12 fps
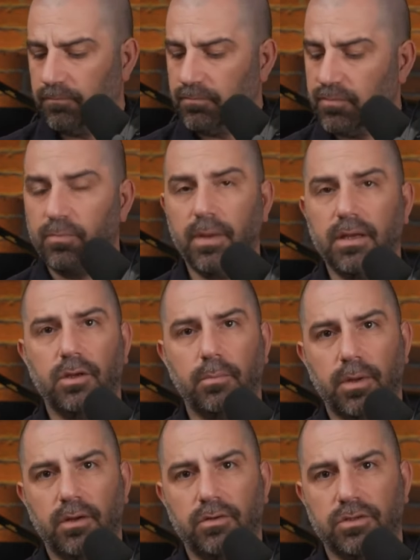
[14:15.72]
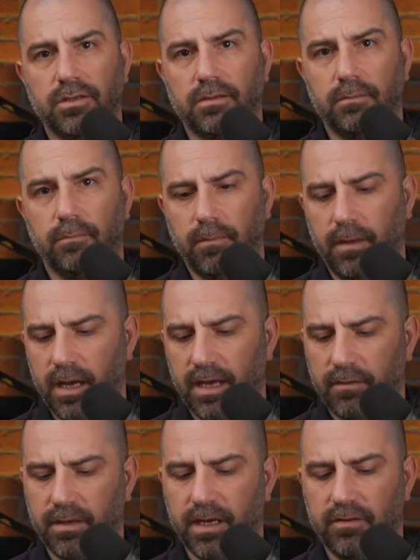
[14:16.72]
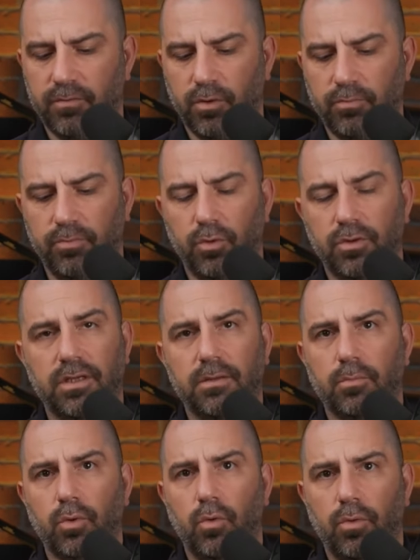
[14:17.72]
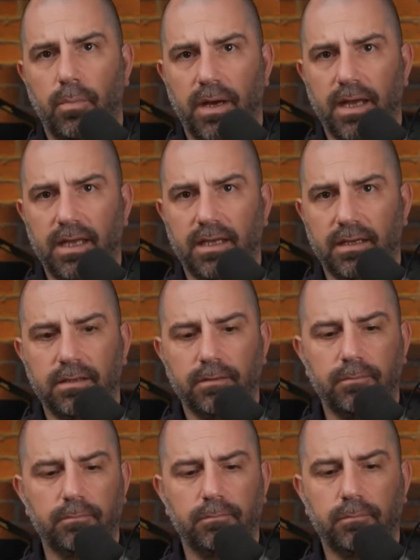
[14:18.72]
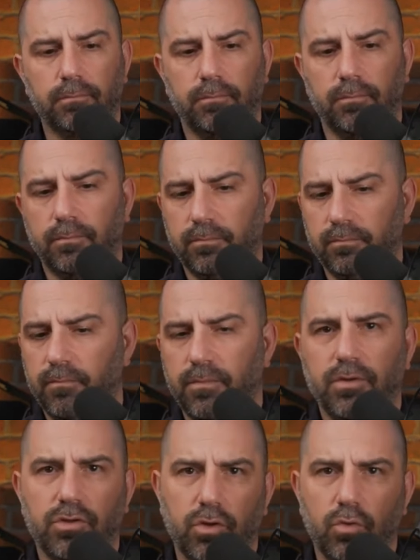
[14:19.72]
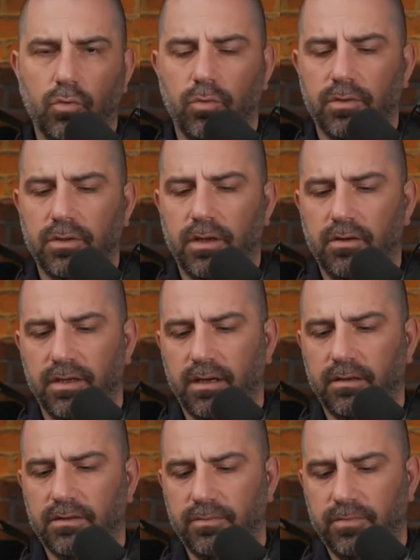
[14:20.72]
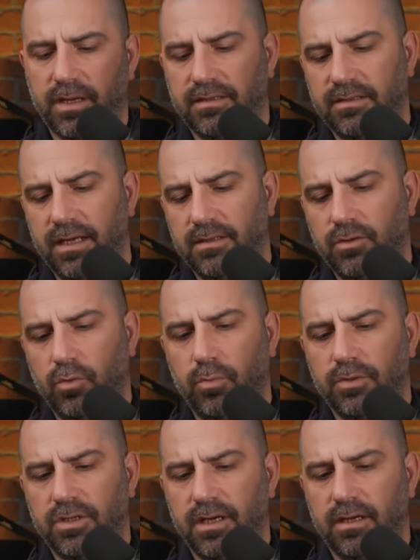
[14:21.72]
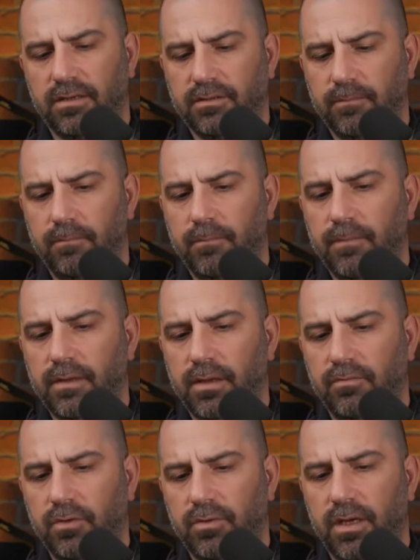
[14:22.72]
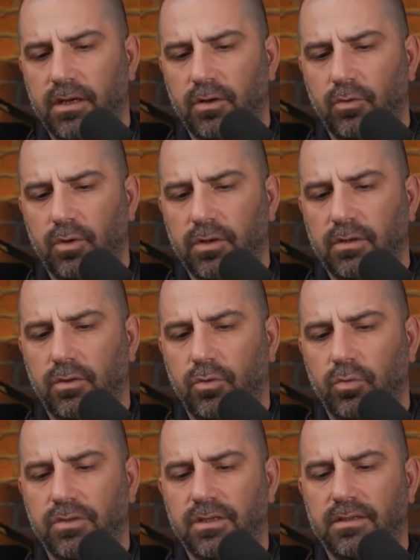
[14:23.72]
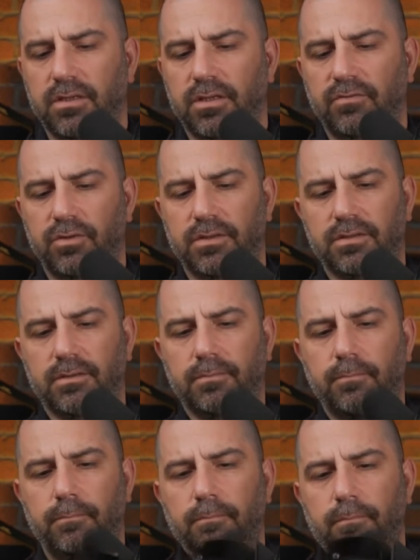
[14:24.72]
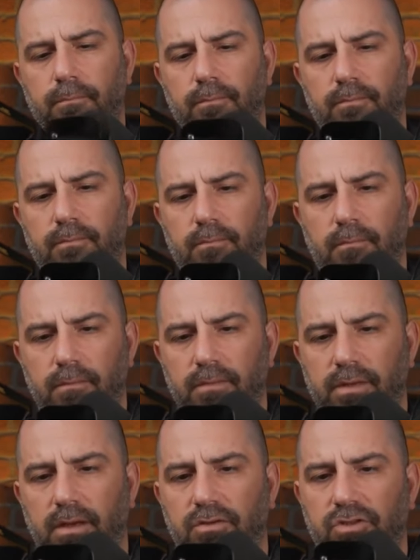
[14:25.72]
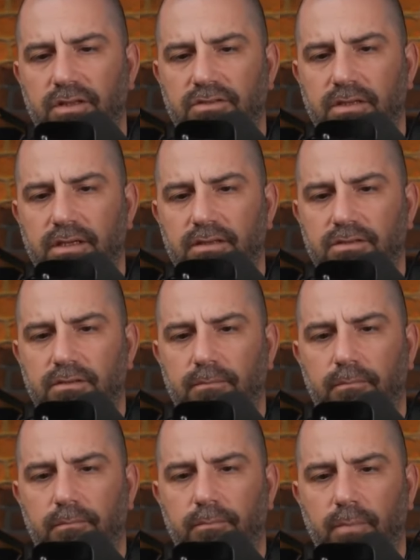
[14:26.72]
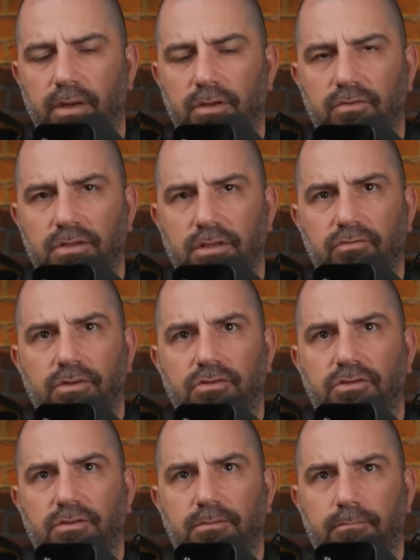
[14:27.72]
To make a comparison, I have an iPhone 14 Pro in my hand. So, there's a device that's normal size. If you take a look, you will see the difference. There's just this much of a difference.